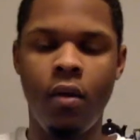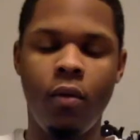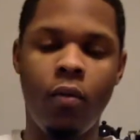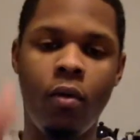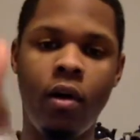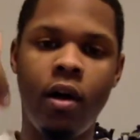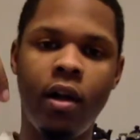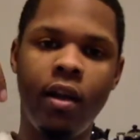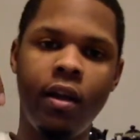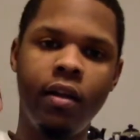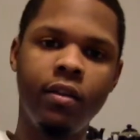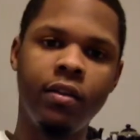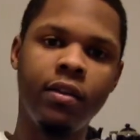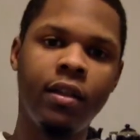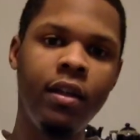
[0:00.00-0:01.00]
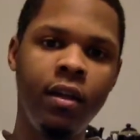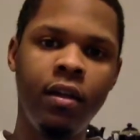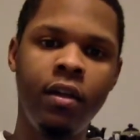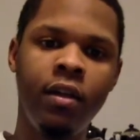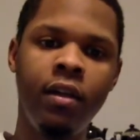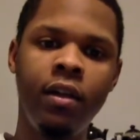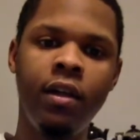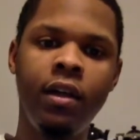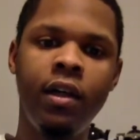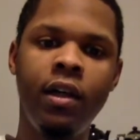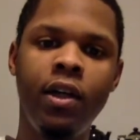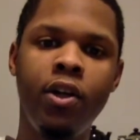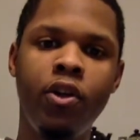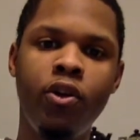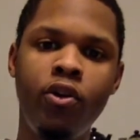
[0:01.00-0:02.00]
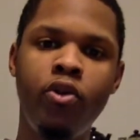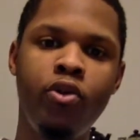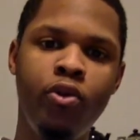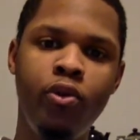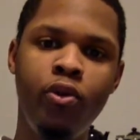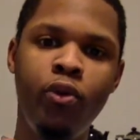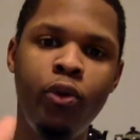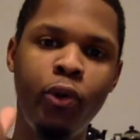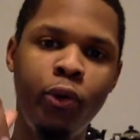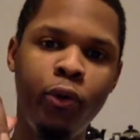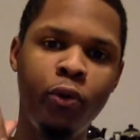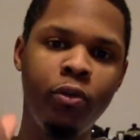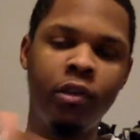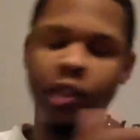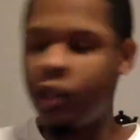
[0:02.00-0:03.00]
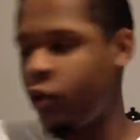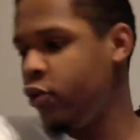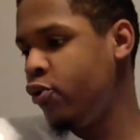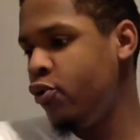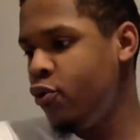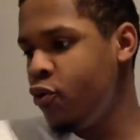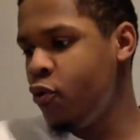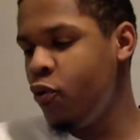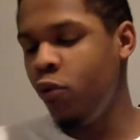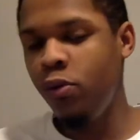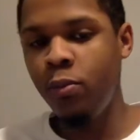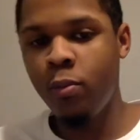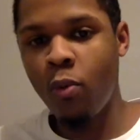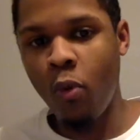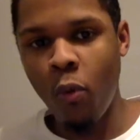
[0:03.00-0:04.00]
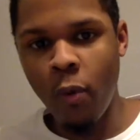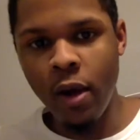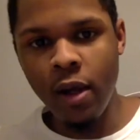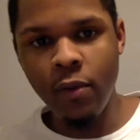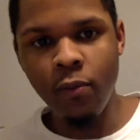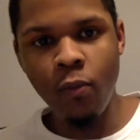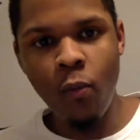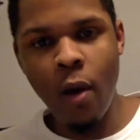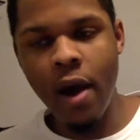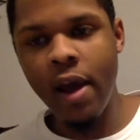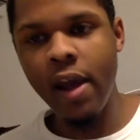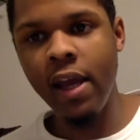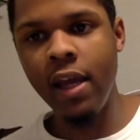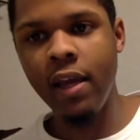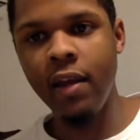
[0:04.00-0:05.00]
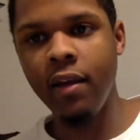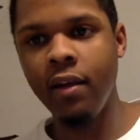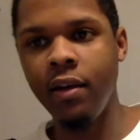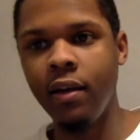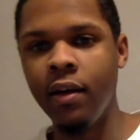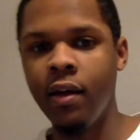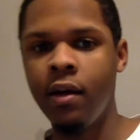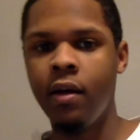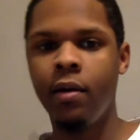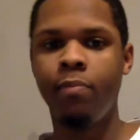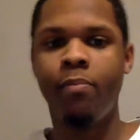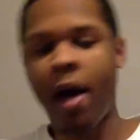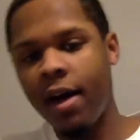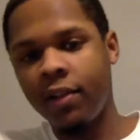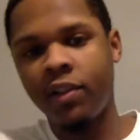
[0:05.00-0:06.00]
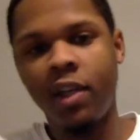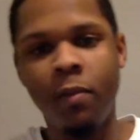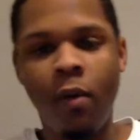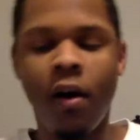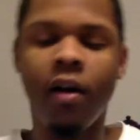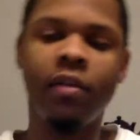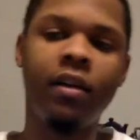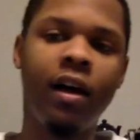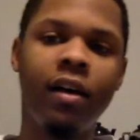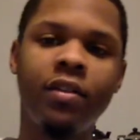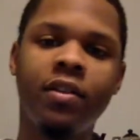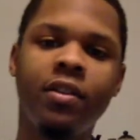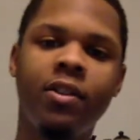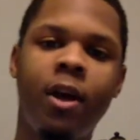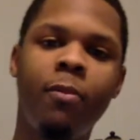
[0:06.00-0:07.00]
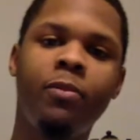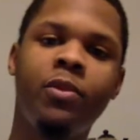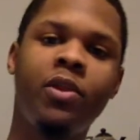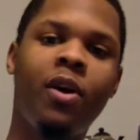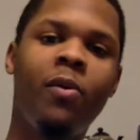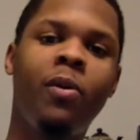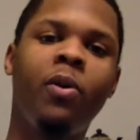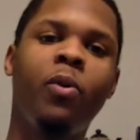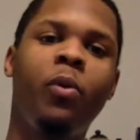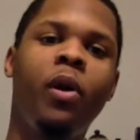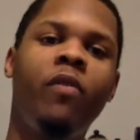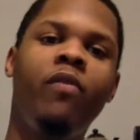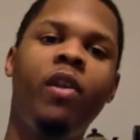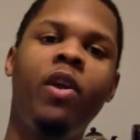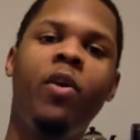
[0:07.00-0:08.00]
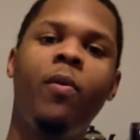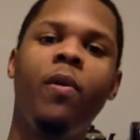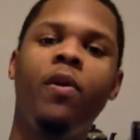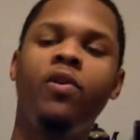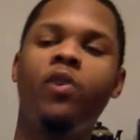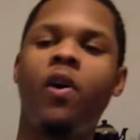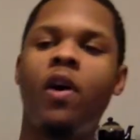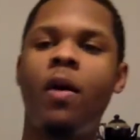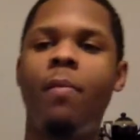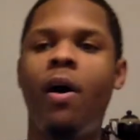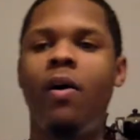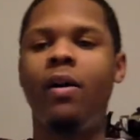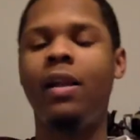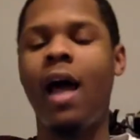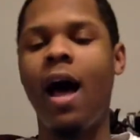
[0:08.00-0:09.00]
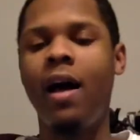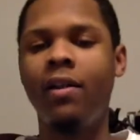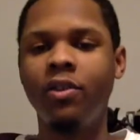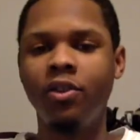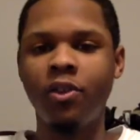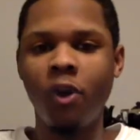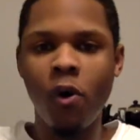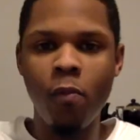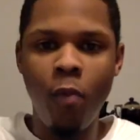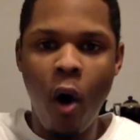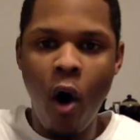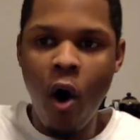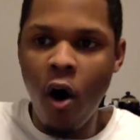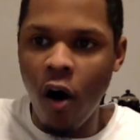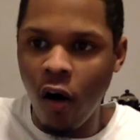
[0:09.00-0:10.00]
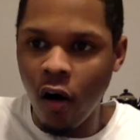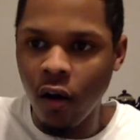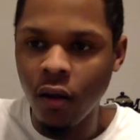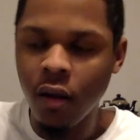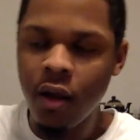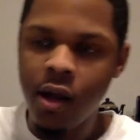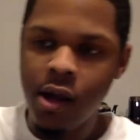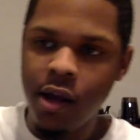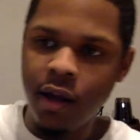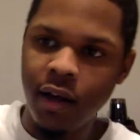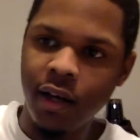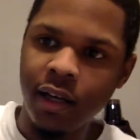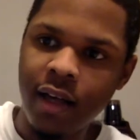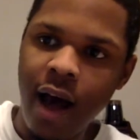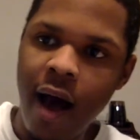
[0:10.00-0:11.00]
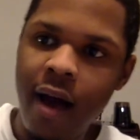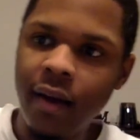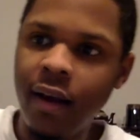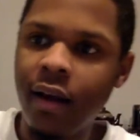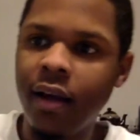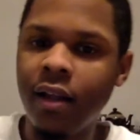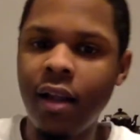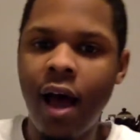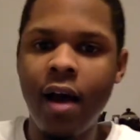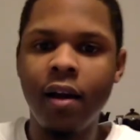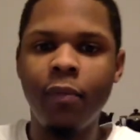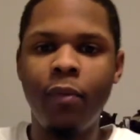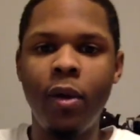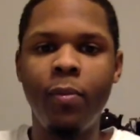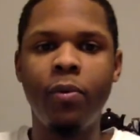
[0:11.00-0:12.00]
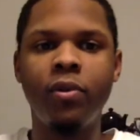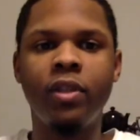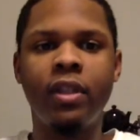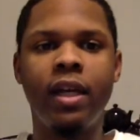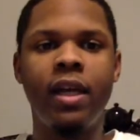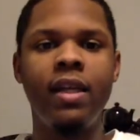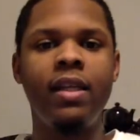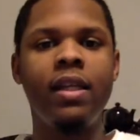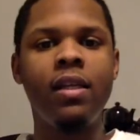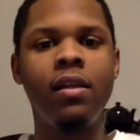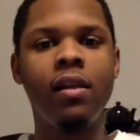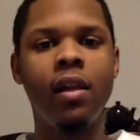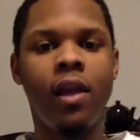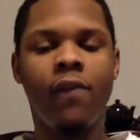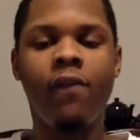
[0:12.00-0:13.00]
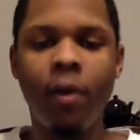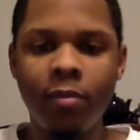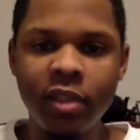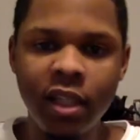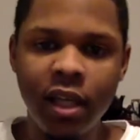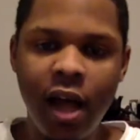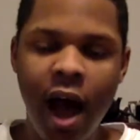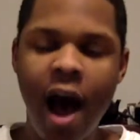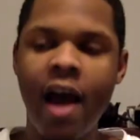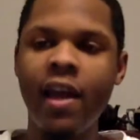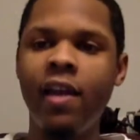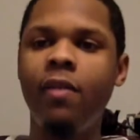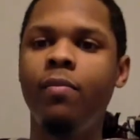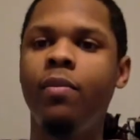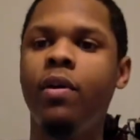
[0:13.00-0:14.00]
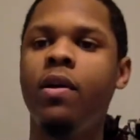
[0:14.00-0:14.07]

What is good, YouTube? Quinn Wade, basketball analysis, coming to y'all with a quick video. We're going to talk about Lonzo Ball, a guy that a lot of people said didn't live up to the hype,